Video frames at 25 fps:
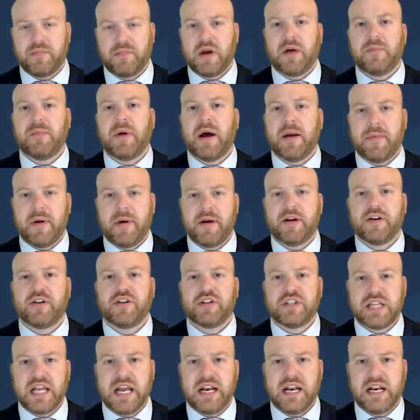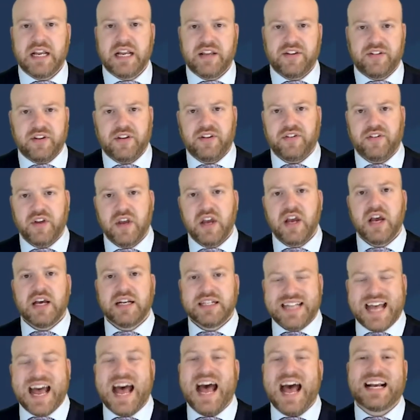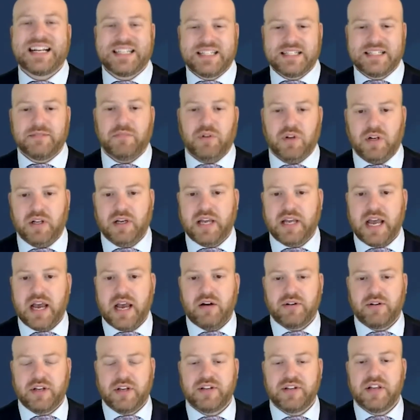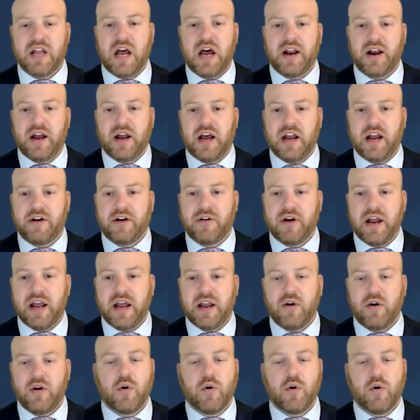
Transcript: by my understanding, is his taxable account, his non-I R A.